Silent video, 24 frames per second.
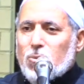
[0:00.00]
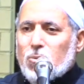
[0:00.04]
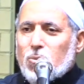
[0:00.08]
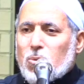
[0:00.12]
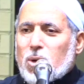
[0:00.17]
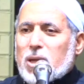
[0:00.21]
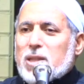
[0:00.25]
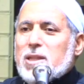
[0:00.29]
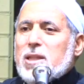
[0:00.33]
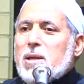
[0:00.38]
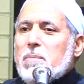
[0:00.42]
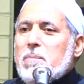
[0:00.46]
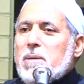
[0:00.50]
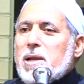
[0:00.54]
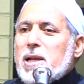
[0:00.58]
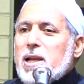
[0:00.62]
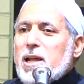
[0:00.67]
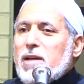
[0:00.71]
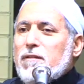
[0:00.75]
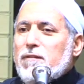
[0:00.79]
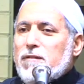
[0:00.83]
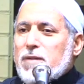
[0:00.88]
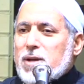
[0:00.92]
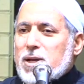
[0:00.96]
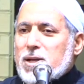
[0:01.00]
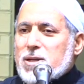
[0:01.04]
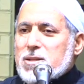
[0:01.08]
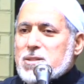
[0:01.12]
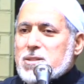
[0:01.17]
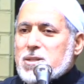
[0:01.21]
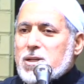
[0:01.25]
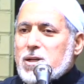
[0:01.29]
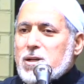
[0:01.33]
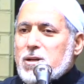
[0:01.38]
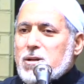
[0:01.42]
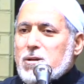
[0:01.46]
what the belief
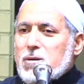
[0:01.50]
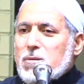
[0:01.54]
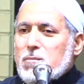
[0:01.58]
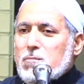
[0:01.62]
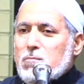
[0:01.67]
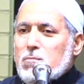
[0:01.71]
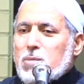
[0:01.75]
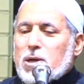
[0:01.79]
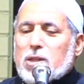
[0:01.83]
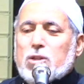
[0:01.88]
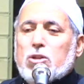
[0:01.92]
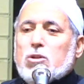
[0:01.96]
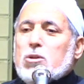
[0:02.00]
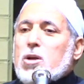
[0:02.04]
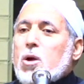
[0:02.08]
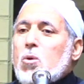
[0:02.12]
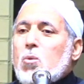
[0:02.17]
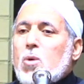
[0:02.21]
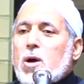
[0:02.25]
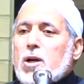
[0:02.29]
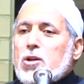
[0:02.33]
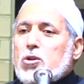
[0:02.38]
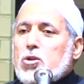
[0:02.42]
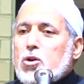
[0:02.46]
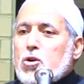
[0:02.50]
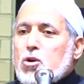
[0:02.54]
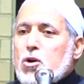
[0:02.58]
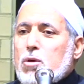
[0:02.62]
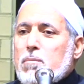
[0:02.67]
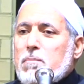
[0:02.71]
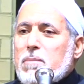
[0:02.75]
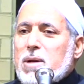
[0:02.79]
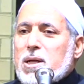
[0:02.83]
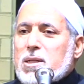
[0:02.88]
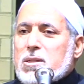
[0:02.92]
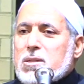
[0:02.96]
is, but you don't want to
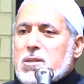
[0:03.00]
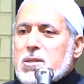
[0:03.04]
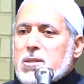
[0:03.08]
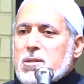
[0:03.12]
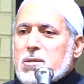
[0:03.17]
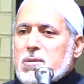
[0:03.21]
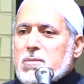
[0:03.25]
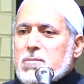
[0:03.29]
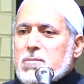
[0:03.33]
commit.